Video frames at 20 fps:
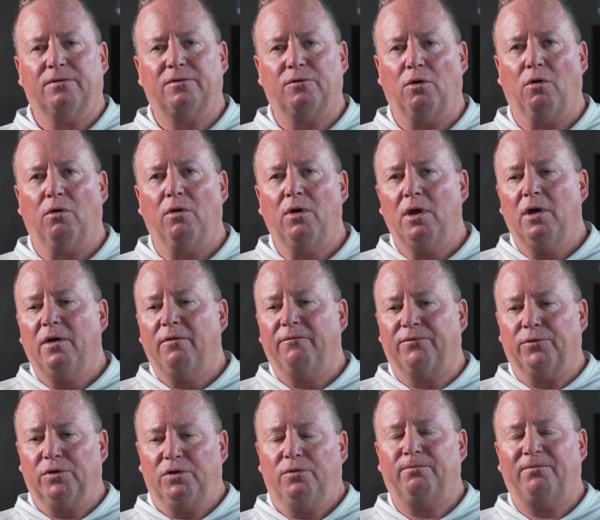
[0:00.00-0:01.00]
So
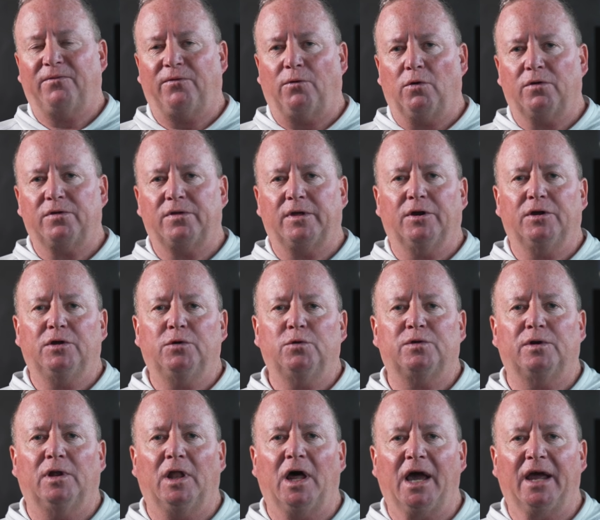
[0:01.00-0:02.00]
for you folks that are
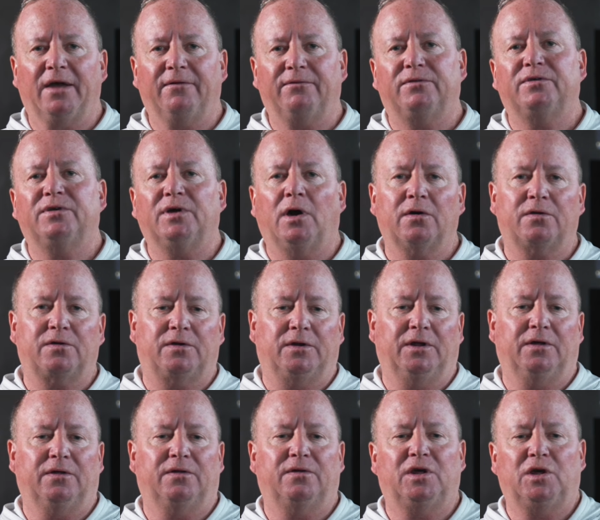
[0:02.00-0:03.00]
using live, tungsten
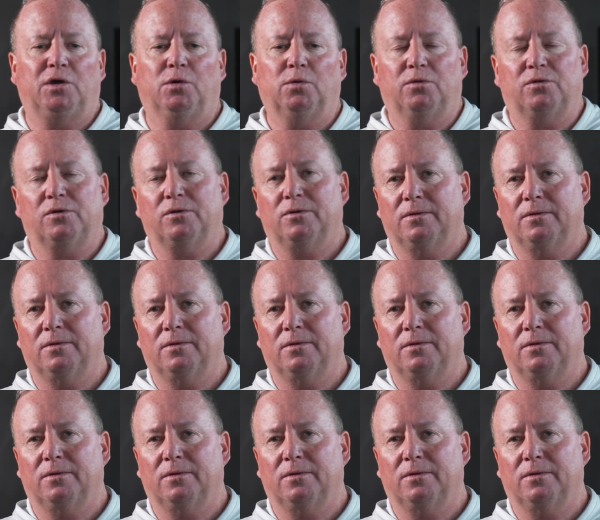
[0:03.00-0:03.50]
is huge.